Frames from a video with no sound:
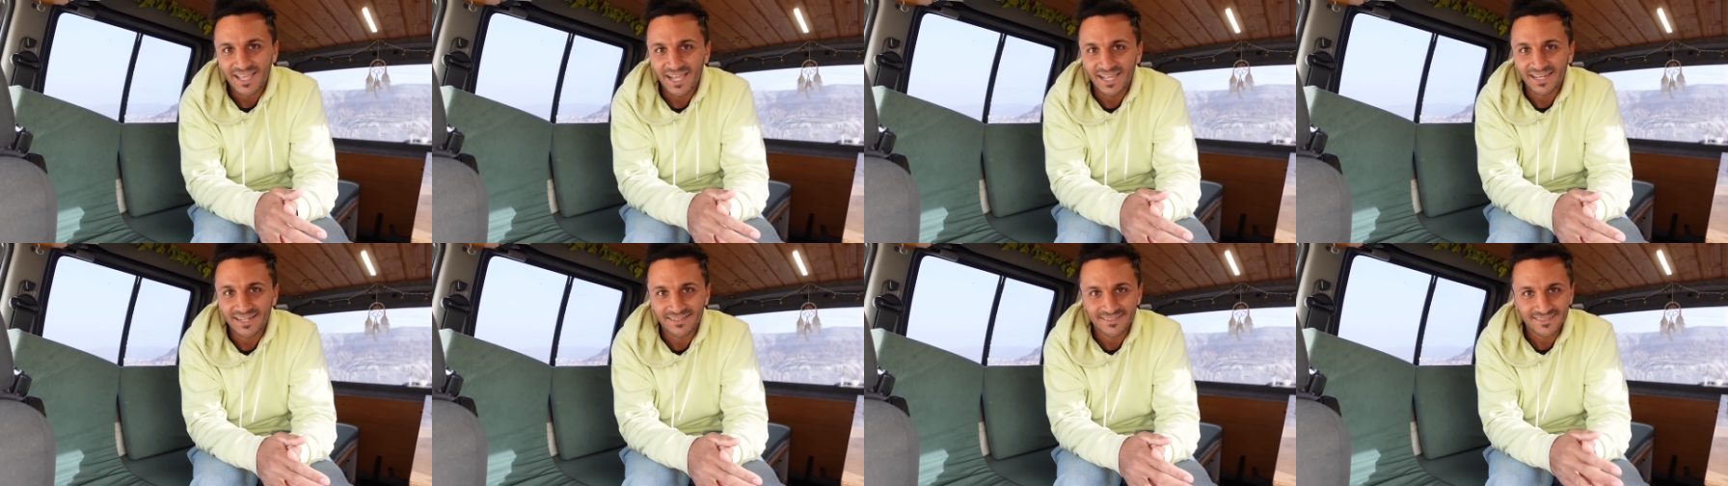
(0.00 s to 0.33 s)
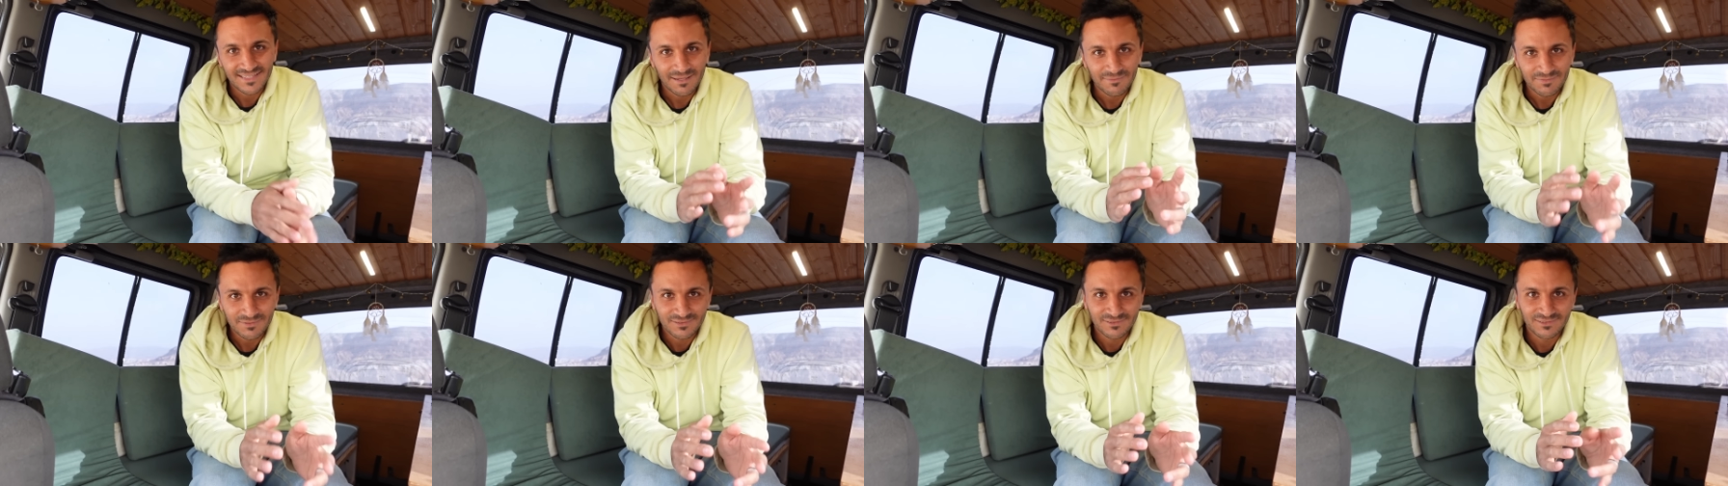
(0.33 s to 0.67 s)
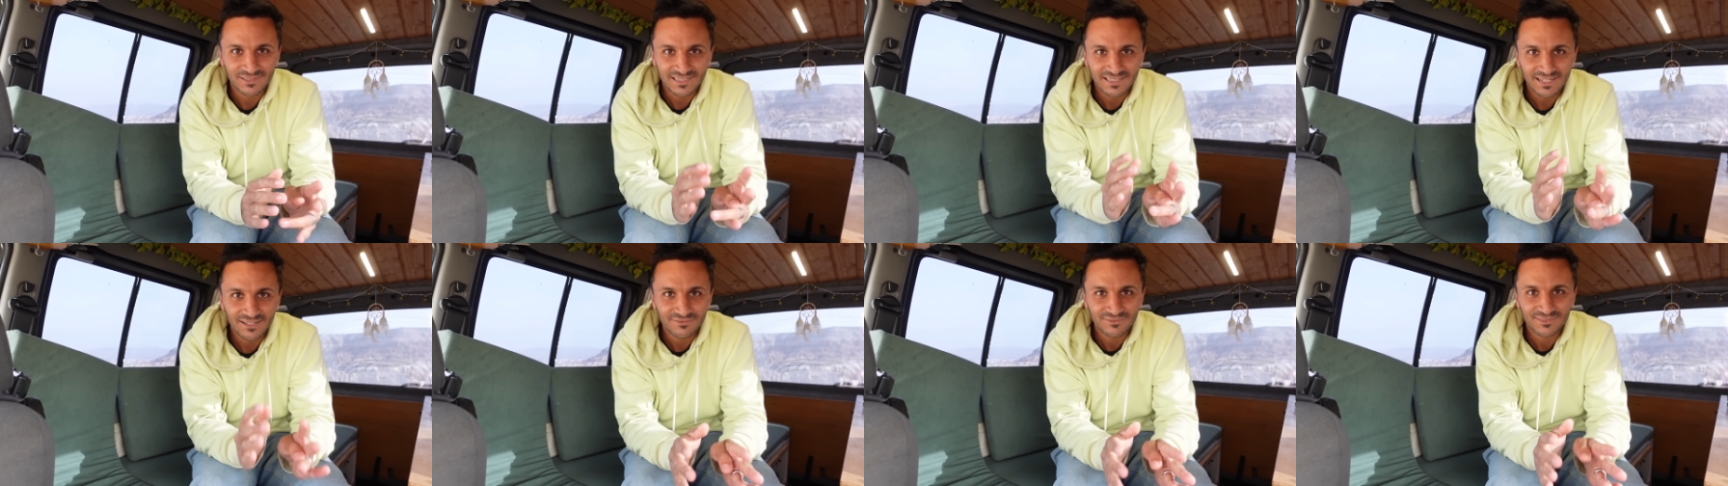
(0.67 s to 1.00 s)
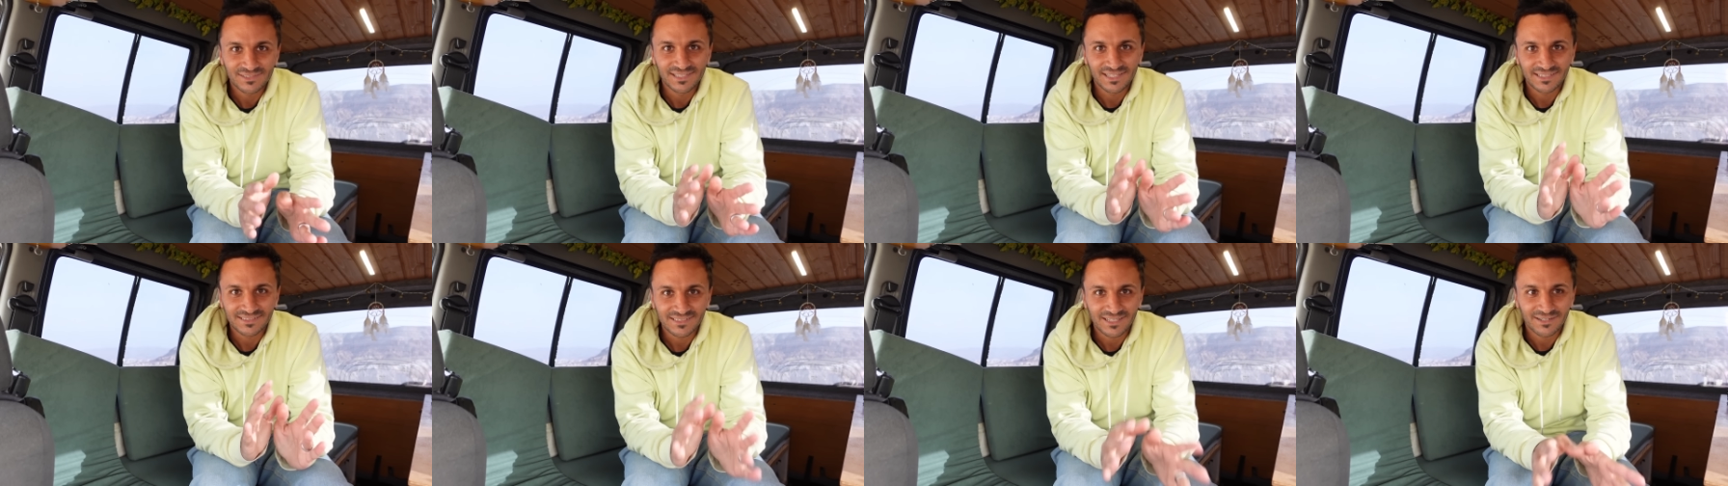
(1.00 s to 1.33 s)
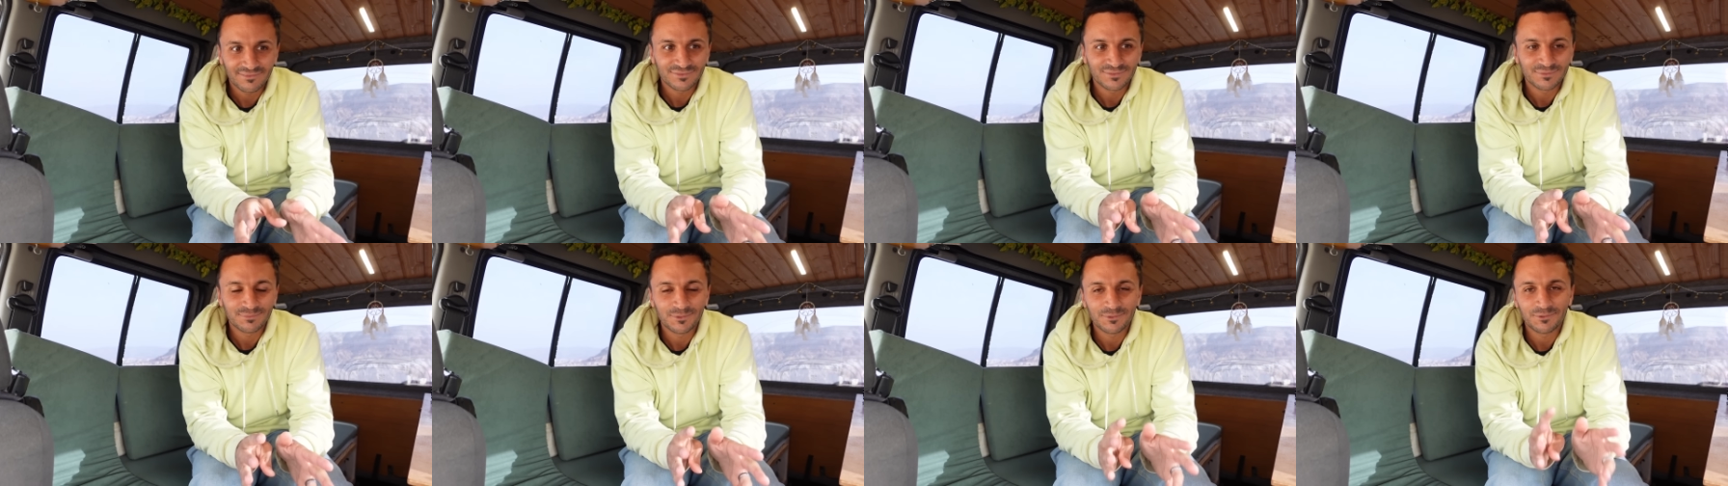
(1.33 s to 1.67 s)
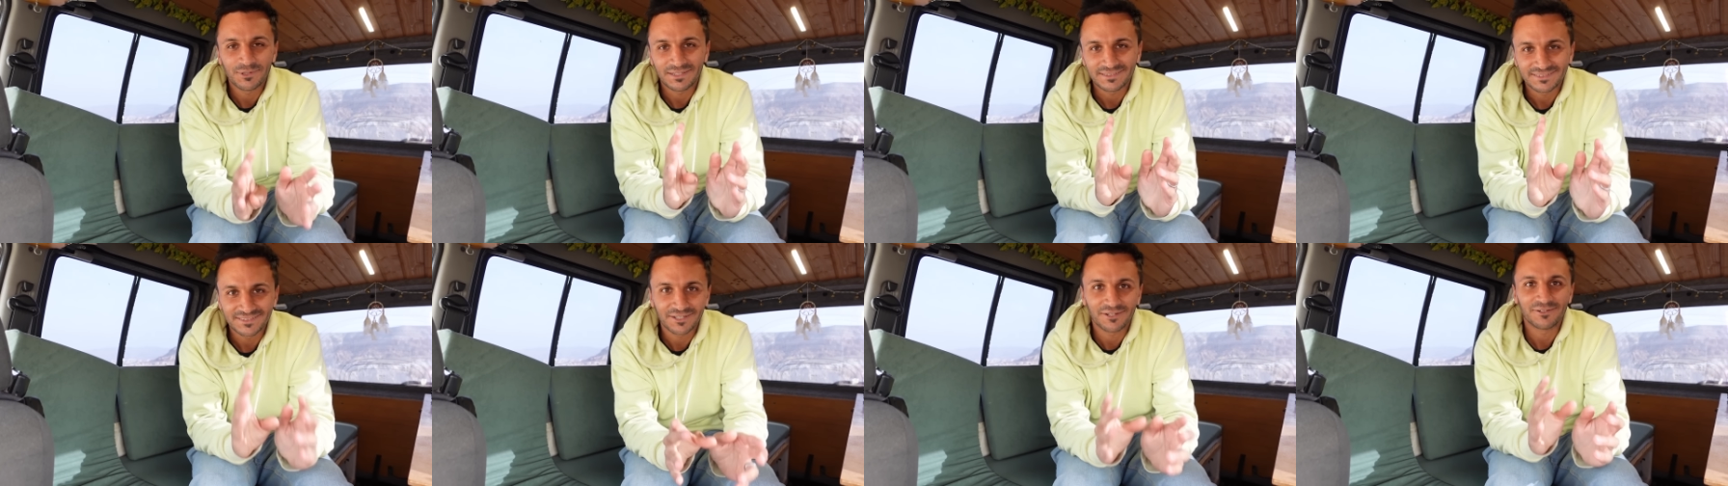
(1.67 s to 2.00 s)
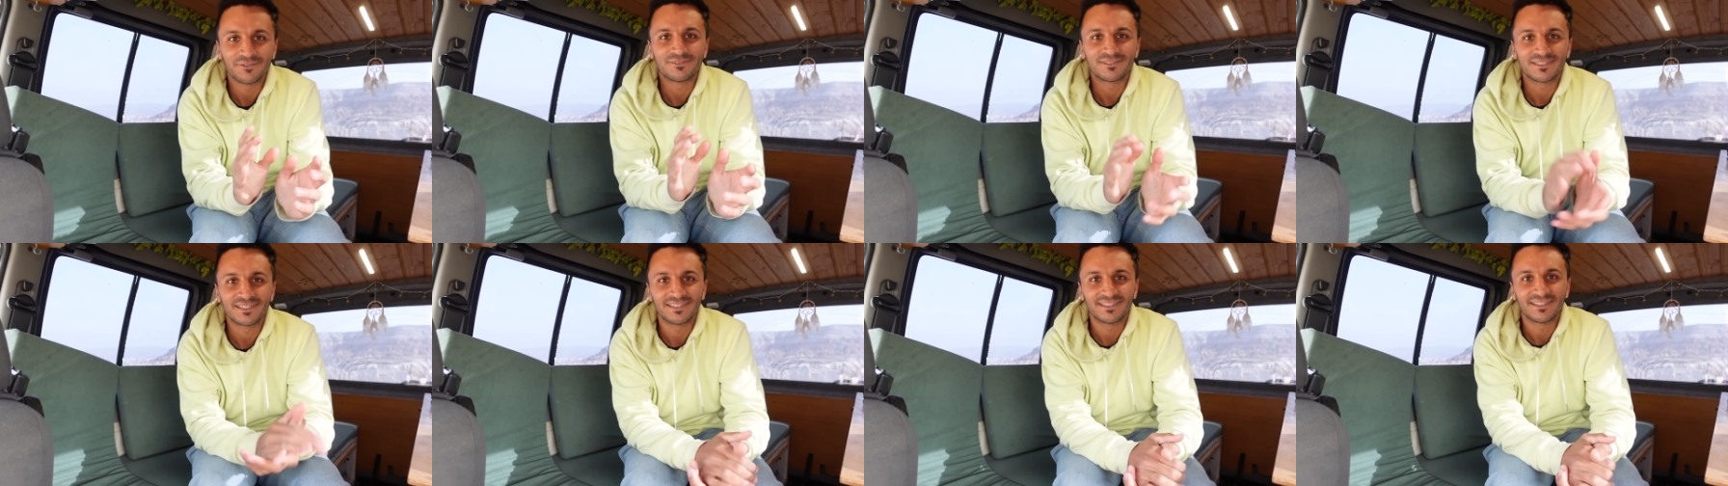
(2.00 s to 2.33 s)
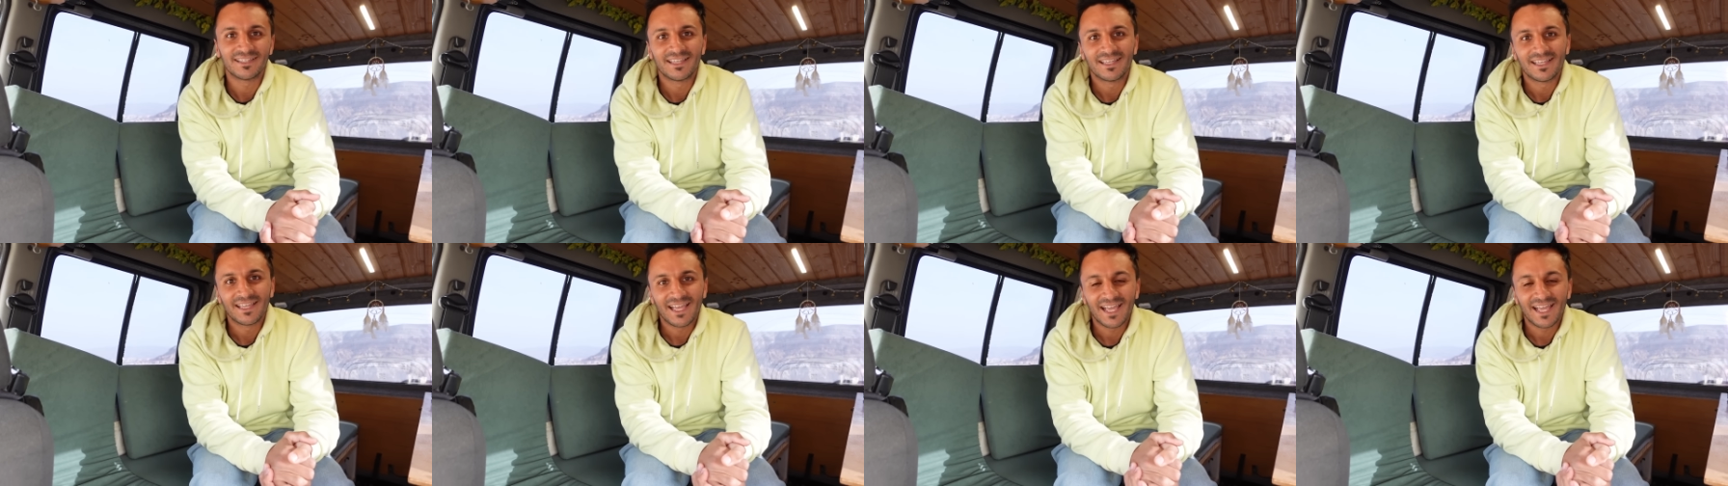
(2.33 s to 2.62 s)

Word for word: and it's absolutely lovely and comfortable and cozy.